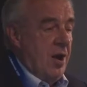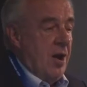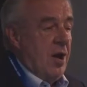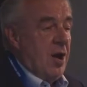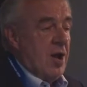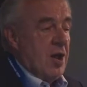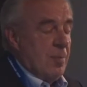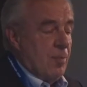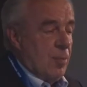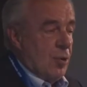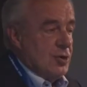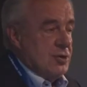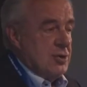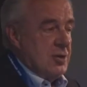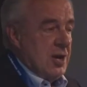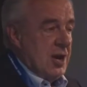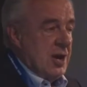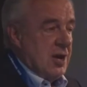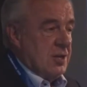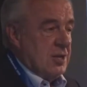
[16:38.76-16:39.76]
and
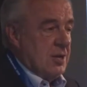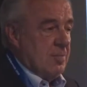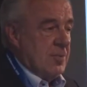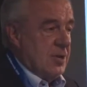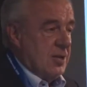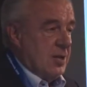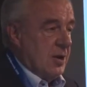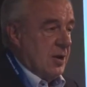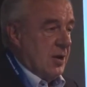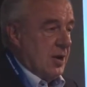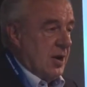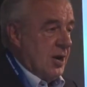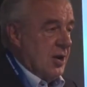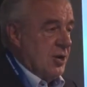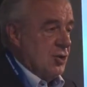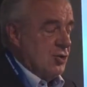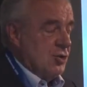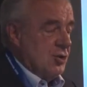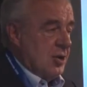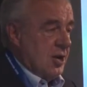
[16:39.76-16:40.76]
Bosnia in the Middle
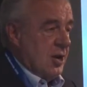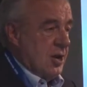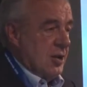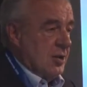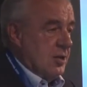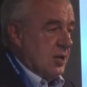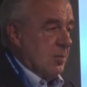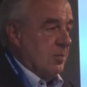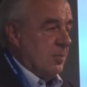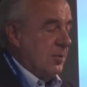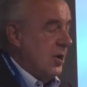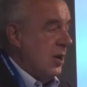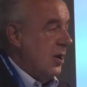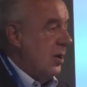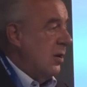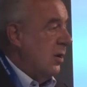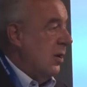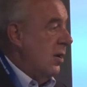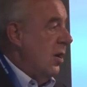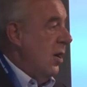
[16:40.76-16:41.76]
Age Kingdom,
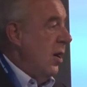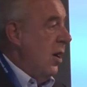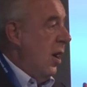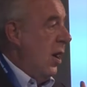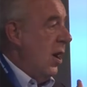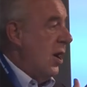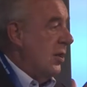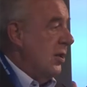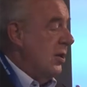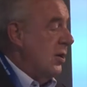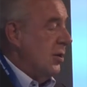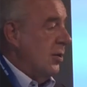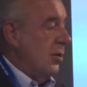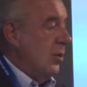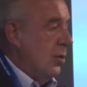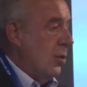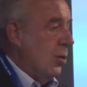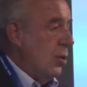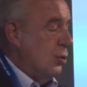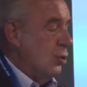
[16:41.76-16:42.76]
then under
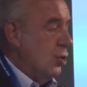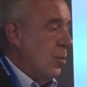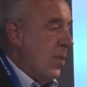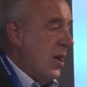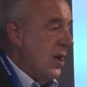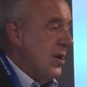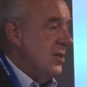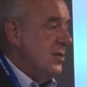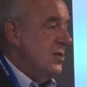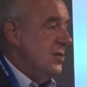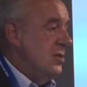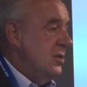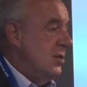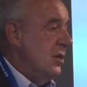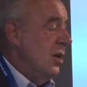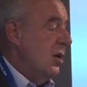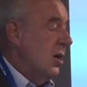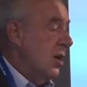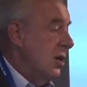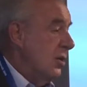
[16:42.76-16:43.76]

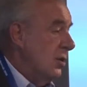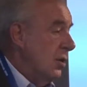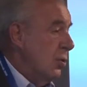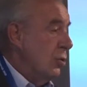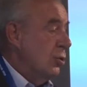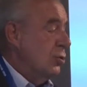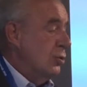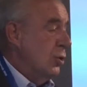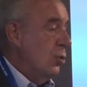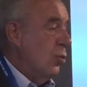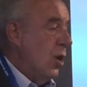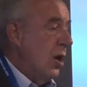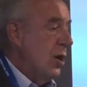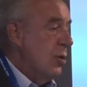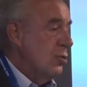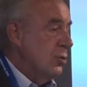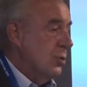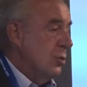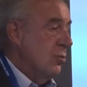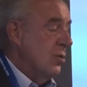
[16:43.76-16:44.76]
Ottomans and also
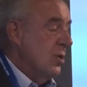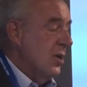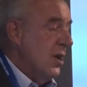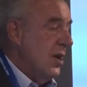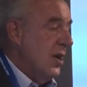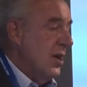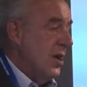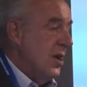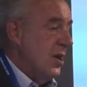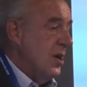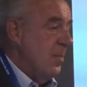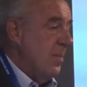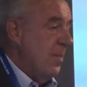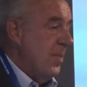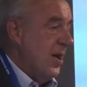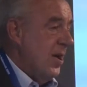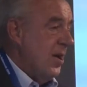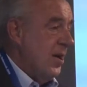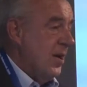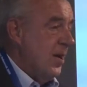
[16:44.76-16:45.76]
Austro-Hungarian
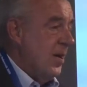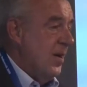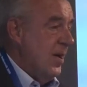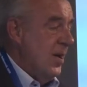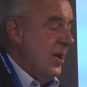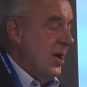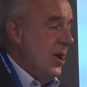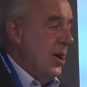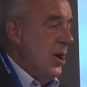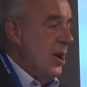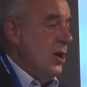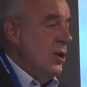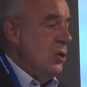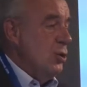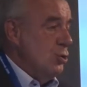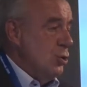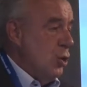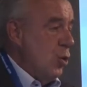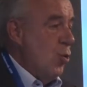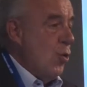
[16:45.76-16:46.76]
Empire.
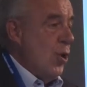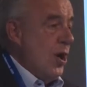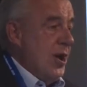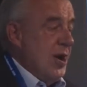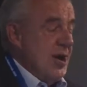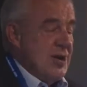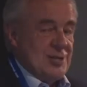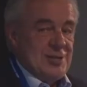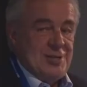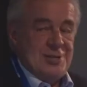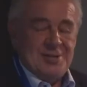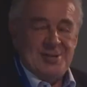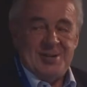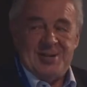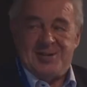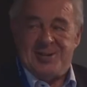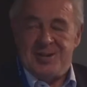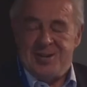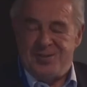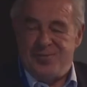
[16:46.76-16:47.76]
So, as
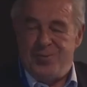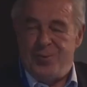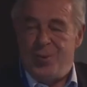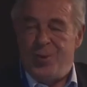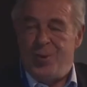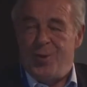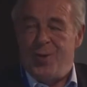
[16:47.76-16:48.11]
success of